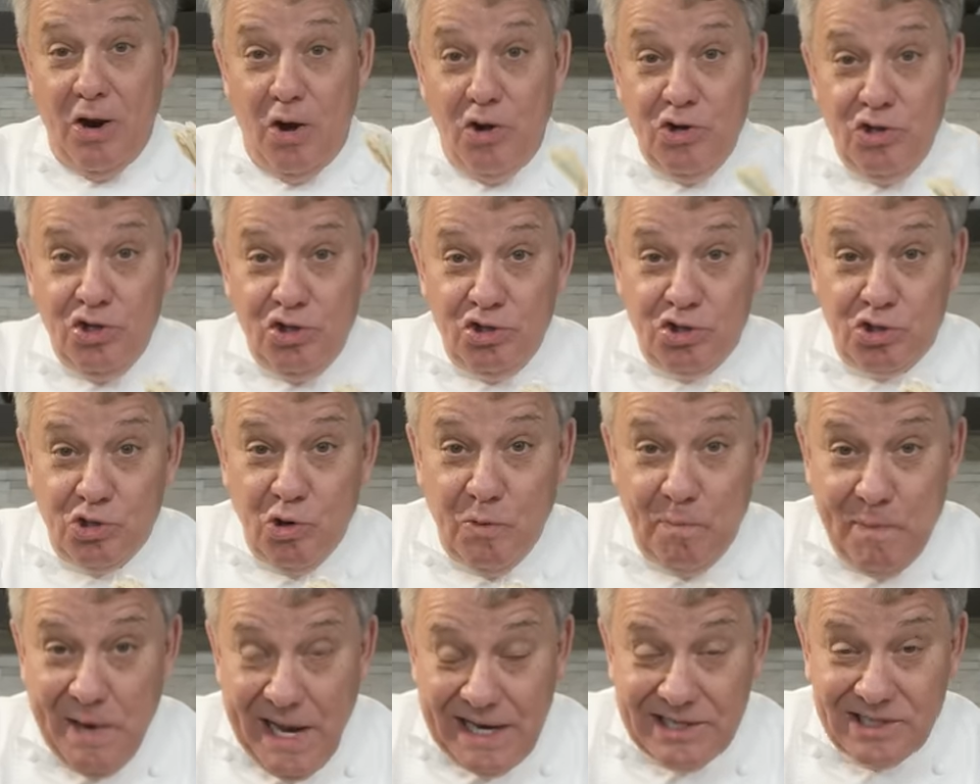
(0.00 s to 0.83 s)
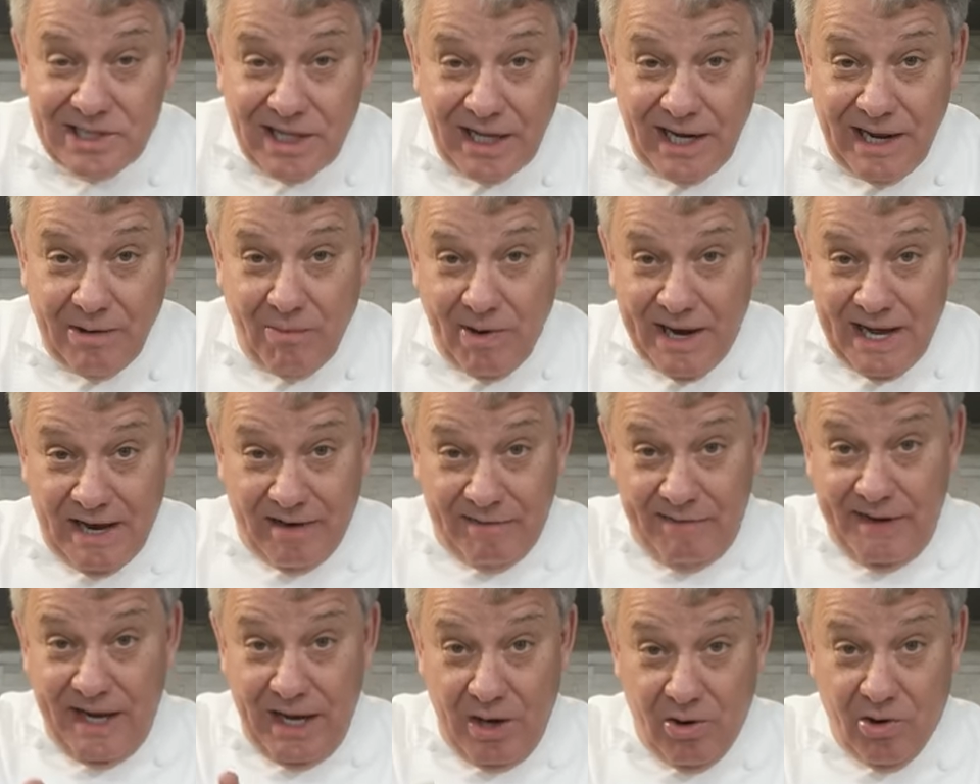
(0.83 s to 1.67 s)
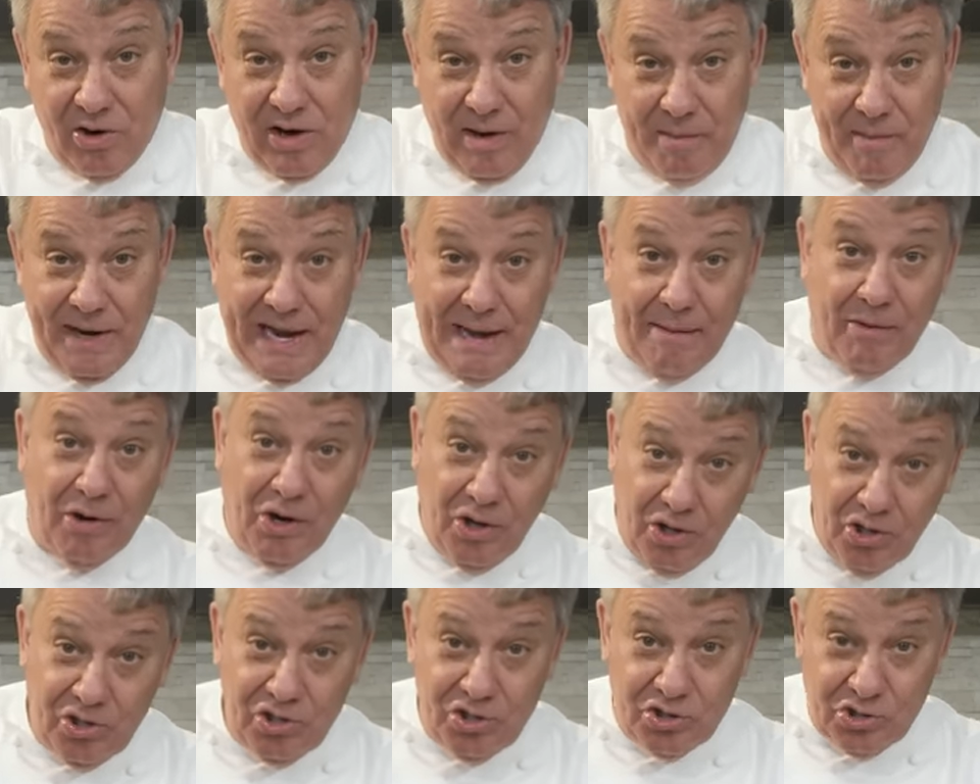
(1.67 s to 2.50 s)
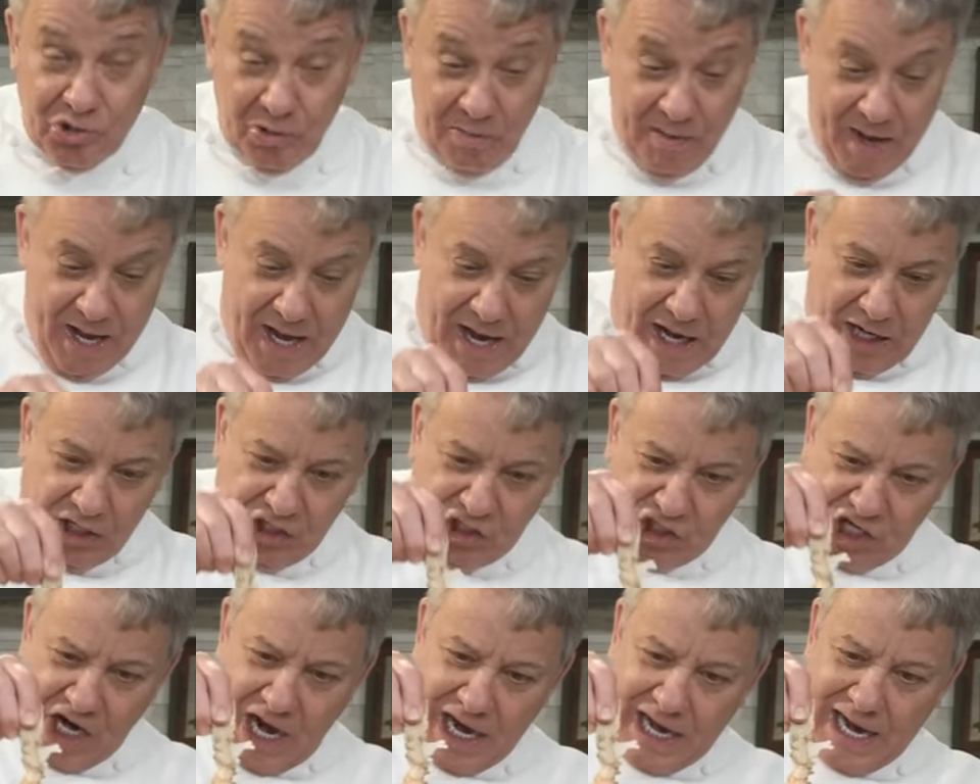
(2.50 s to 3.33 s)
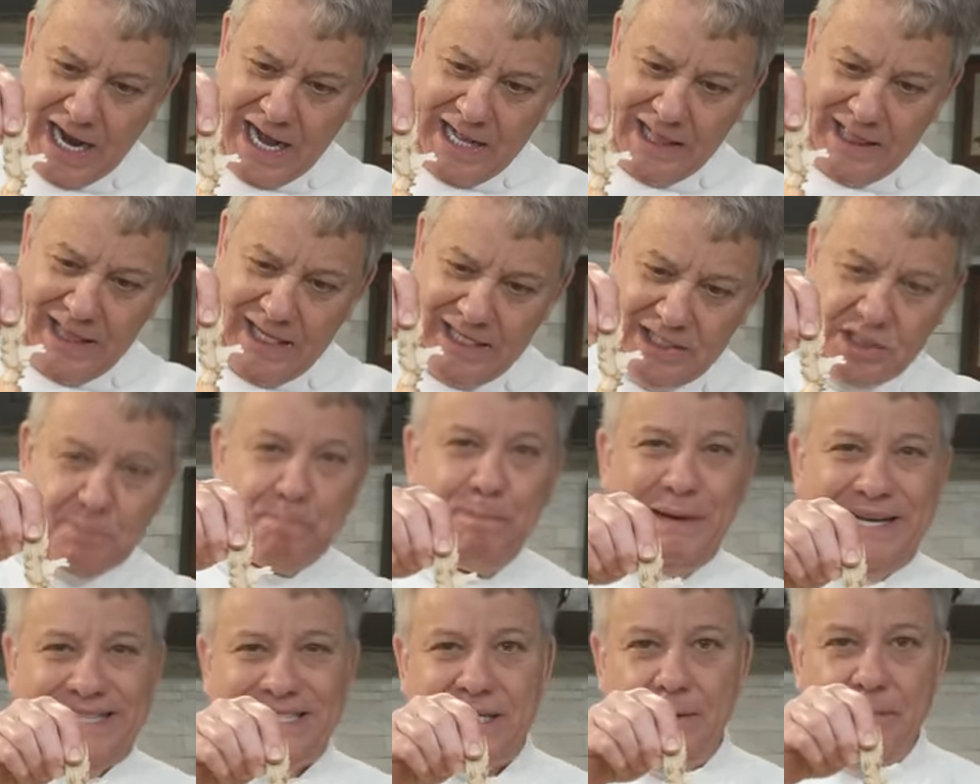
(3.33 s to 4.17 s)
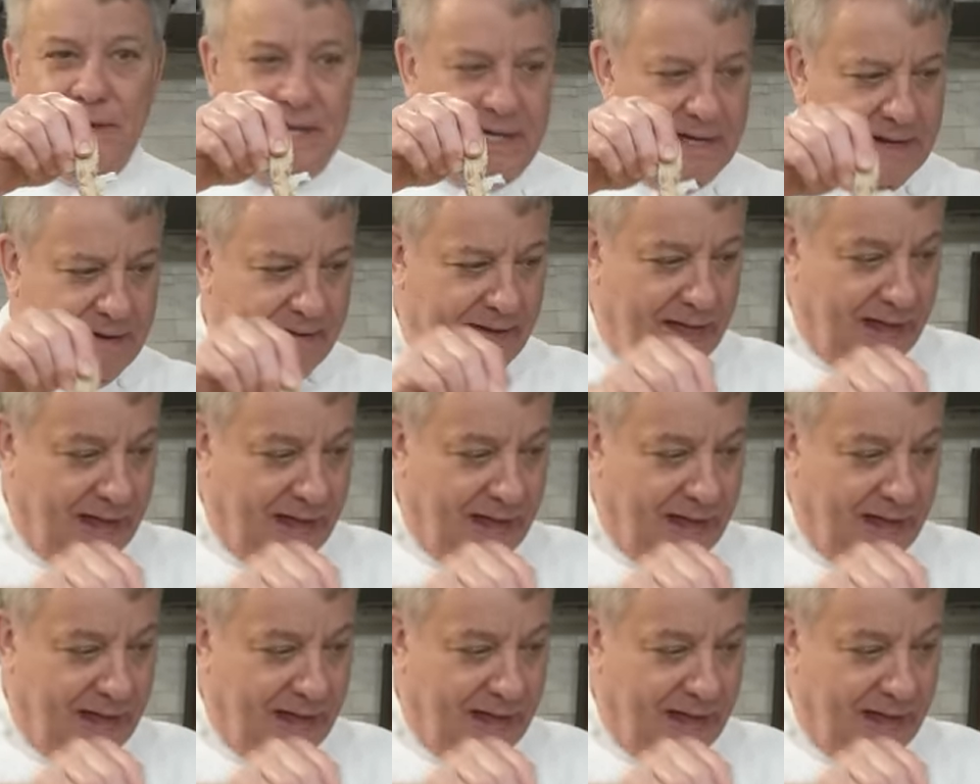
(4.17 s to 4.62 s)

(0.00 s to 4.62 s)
an onion soup yesterday. We got a video coming out on onion soup. Check out this specimen.